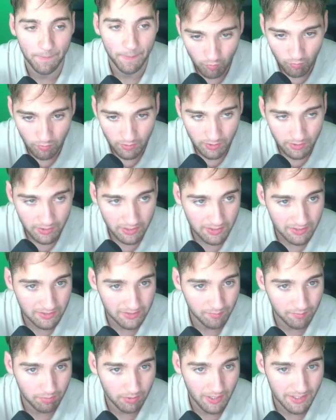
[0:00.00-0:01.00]
Where
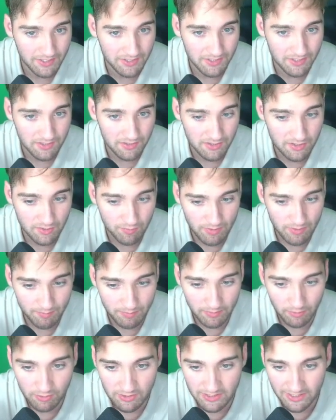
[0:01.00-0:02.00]
did price sweep?
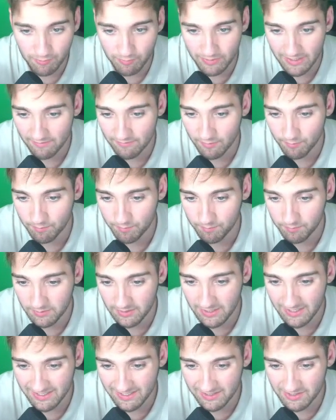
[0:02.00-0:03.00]
It looks like we have a
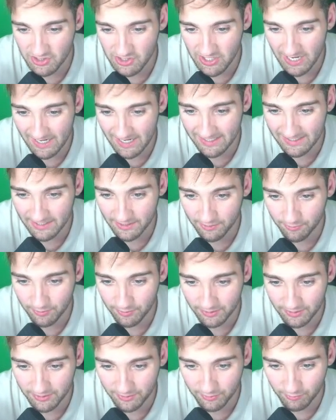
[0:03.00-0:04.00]
kind of jagged
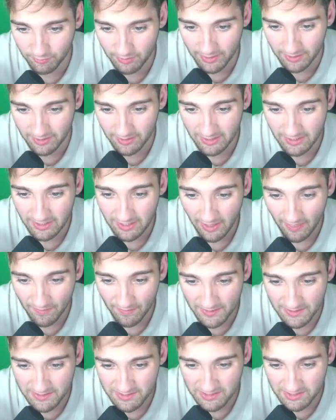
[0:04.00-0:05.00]
area here, right?
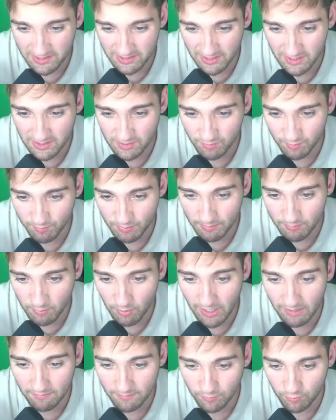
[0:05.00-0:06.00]
This is where people
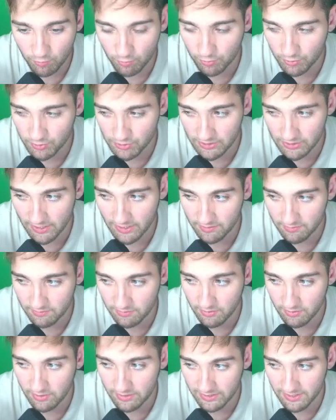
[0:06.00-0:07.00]
have their orders at.
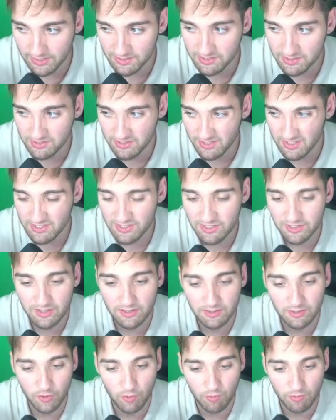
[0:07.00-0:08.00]
Yes, this is a
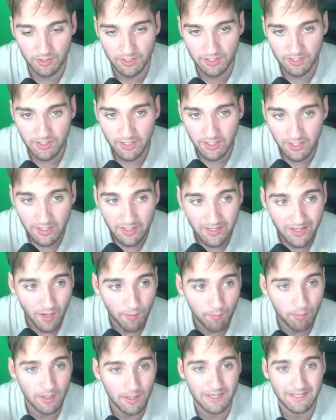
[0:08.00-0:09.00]
liquidity,
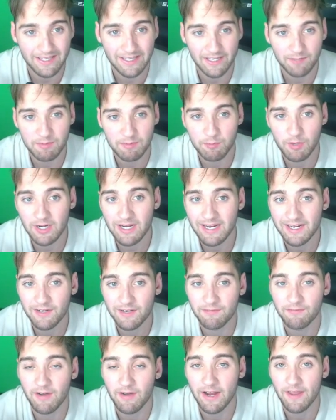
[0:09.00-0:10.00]
but again, we want to
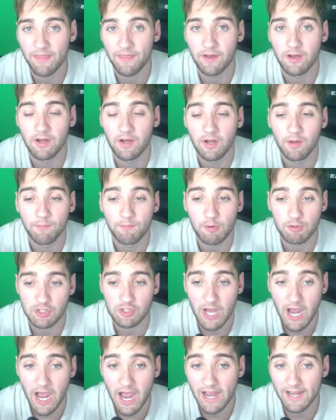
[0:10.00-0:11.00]
identify the most
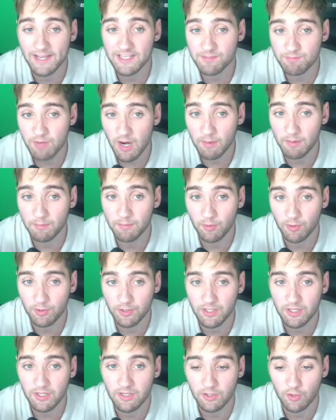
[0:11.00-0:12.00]
highest
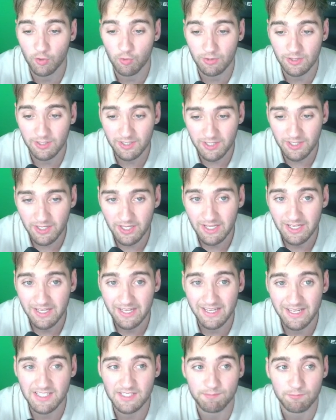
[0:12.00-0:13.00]
probability liquidity
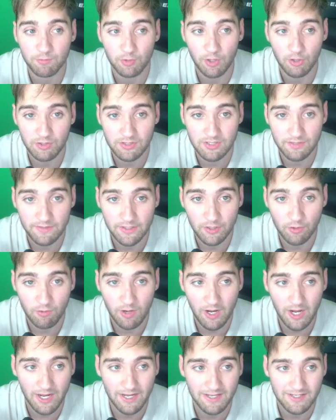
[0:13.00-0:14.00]
is in relative equal
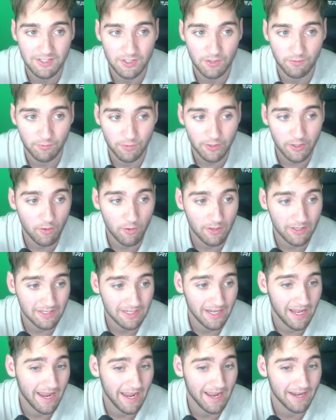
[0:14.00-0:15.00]
highs. So if we go ahead
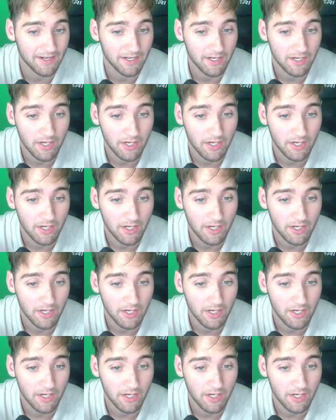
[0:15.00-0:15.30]
and